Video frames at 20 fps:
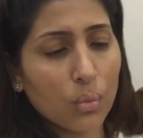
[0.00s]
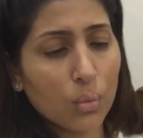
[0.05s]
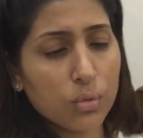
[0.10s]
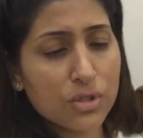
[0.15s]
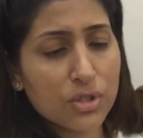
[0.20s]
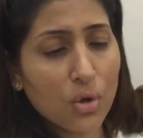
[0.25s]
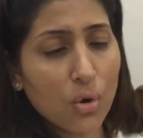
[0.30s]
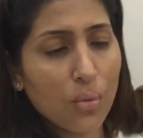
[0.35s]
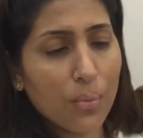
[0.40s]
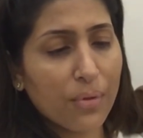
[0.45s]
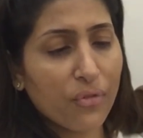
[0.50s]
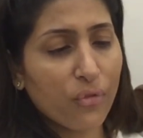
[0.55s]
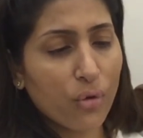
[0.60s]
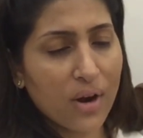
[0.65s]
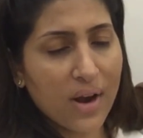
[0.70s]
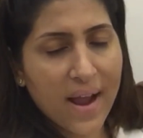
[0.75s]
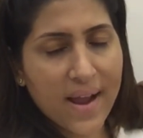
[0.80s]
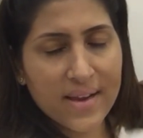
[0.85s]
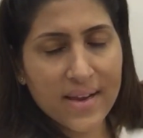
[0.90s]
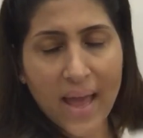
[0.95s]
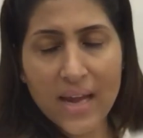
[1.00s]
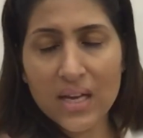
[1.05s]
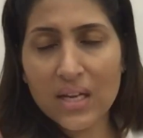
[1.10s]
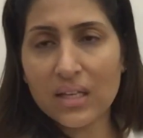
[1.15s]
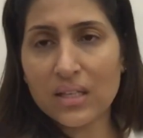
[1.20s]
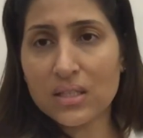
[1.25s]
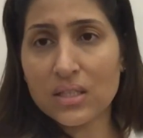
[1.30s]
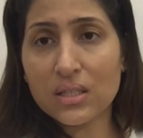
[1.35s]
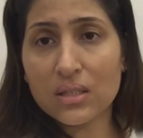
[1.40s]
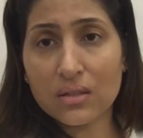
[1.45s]
So before I get
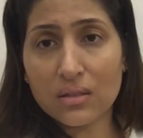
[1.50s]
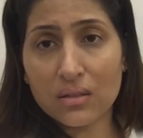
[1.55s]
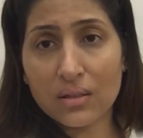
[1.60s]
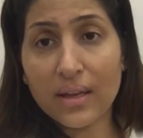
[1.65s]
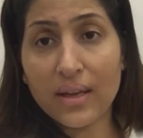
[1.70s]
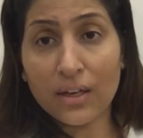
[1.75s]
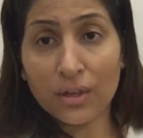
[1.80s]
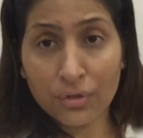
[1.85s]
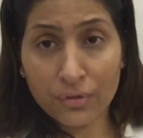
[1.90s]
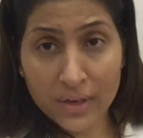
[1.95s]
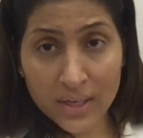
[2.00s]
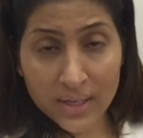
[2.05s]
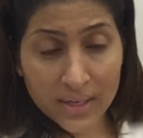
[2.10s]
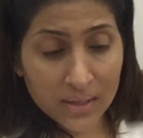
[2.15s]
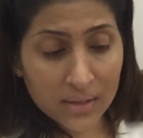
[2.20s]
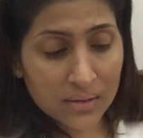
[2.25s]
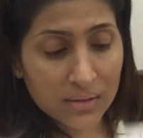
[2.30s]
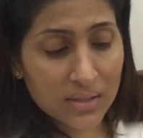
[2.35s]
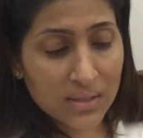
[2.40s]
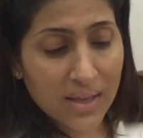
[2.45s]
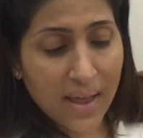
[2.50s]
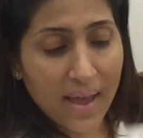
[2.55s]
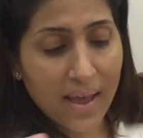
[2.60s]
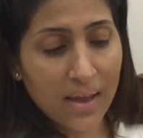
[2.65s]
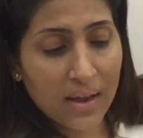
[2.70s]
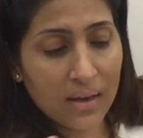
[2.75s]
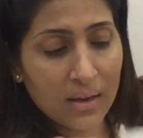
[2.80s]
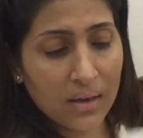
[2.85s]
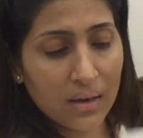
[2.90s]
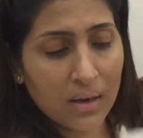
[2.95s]
into the ingredients
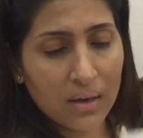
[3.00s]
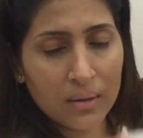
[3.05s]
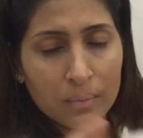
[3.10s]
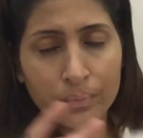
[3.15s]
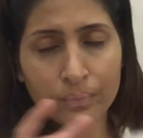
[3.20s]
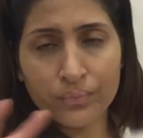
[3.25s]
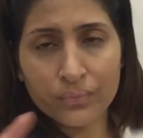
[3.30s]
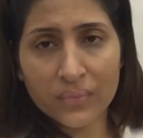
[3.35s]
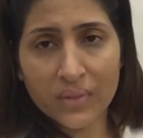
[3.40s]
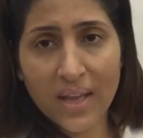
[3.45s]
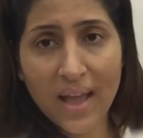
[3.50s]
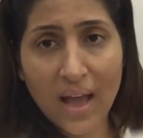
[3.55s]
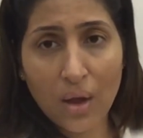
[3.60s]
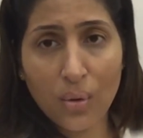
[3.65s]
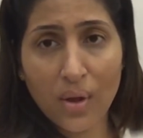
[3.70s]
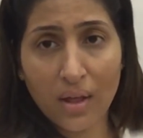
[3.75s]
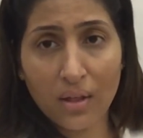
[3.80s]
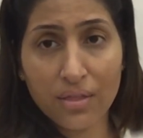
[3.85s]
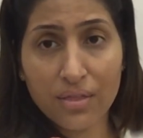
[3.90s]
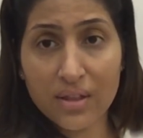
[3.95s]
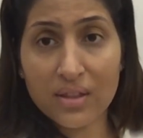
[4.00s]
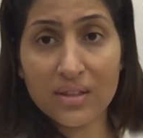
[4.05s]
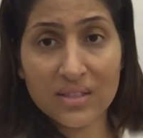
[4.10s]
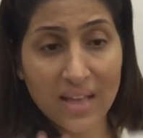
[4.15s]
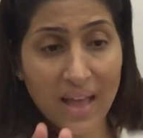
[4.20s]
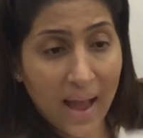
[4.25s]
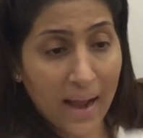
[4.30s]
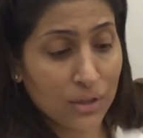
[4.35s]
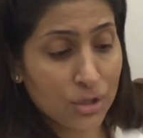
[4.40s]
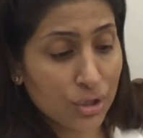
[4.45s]
and how healthy this
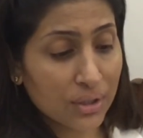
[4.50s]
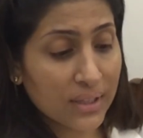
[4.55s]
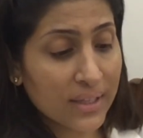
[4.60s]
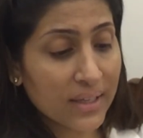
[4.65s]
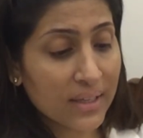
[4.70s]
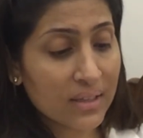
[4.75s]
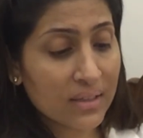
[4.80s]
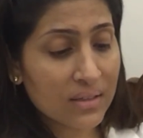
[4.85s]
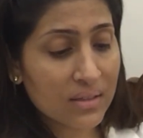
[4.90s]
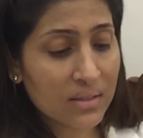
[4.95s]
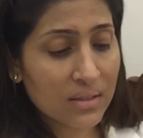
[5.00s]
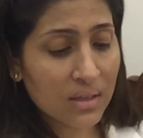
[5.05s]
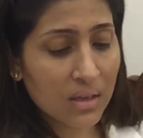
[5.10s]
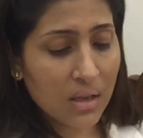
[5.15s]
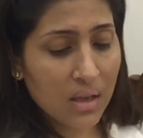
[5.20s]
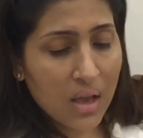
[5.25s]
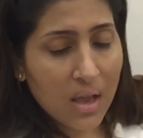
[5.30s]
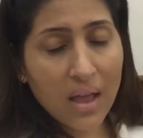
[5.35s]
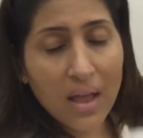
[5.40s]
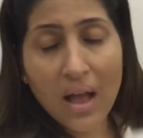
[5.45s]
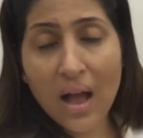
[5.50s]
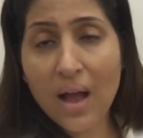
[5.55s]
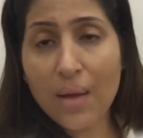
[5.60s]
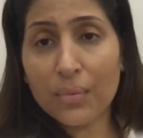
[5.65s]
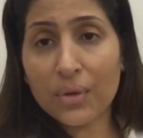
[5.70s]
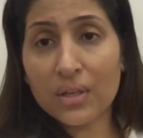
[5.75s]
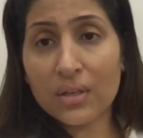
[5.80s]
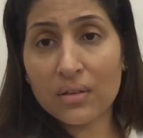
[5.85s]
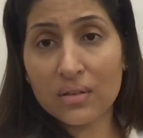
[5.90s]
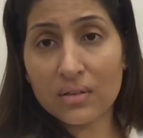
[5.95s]
actually is, I'm
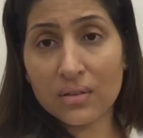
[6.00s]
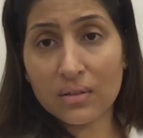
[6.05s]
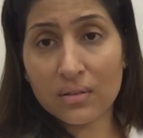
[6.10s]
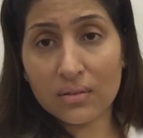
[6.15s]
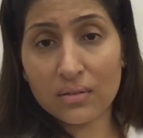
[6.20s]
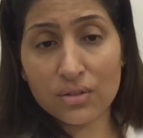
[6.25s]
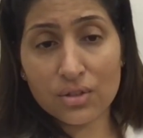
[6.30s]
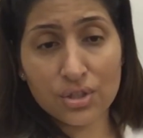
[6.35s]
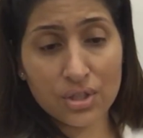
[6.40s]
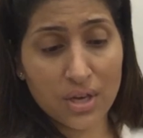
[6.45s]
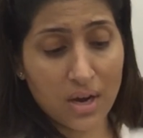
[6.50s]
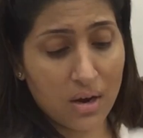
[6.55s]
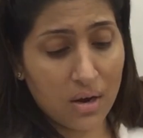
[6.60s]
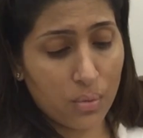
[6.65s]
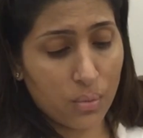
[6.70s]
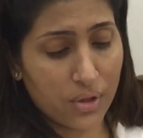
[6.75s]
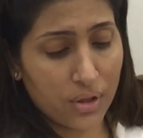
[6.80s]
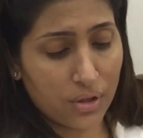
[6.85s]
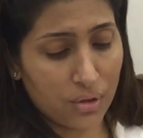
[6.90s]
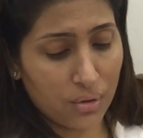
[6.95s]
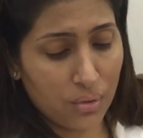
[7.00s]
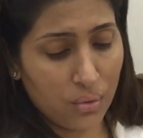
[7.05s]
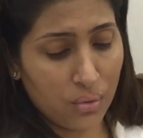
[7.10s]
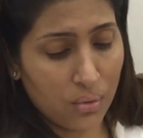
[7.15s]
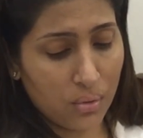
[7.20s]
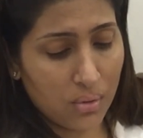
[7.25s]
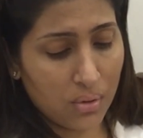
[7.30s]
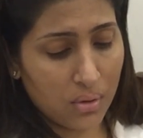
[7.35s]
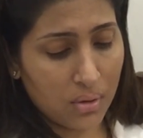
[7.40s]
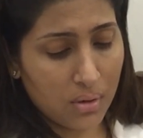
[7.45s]
gonna share with you
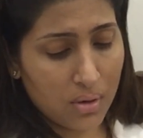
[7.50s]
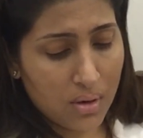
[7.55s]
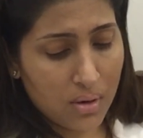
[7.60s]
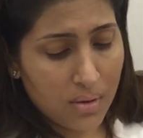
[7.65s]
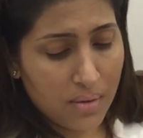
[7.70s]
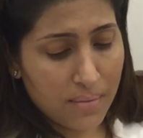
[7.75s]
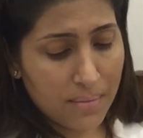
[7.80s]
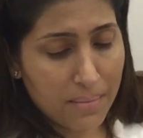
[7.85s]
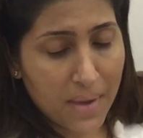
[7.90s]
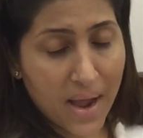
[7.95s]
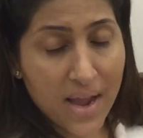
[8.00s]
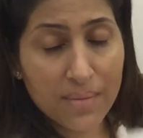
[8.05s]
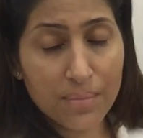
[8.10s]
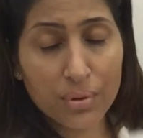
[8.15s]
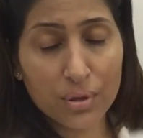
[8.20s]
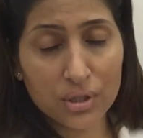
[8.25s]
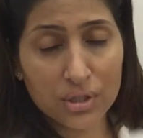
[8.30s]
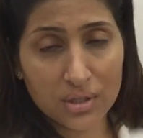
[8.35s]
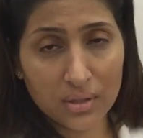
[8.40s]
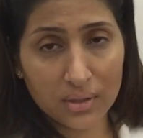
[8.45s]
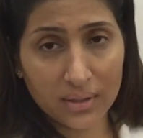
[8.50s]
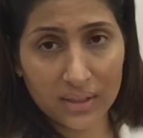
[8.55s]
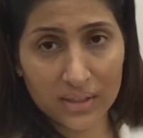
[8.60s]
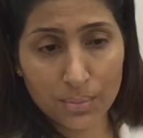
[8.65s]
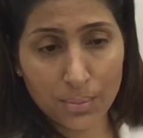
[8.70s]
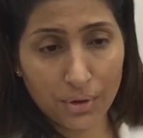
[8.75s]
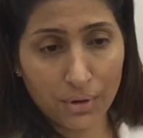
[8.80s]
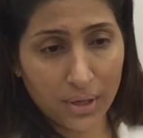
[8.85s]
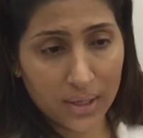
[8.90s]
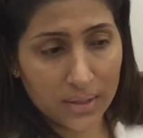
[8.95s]
my personal
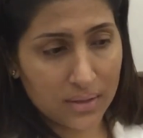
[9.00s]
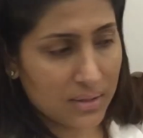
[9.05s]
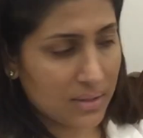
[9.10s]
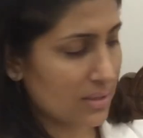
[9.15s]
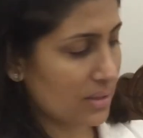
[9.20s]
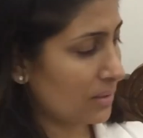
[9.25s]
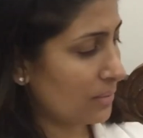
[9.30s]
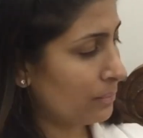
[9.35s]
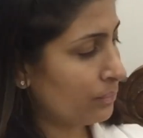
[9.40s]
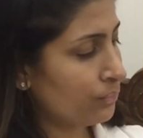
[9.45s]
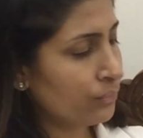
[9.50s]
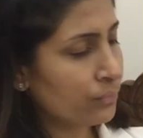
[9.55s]
experience.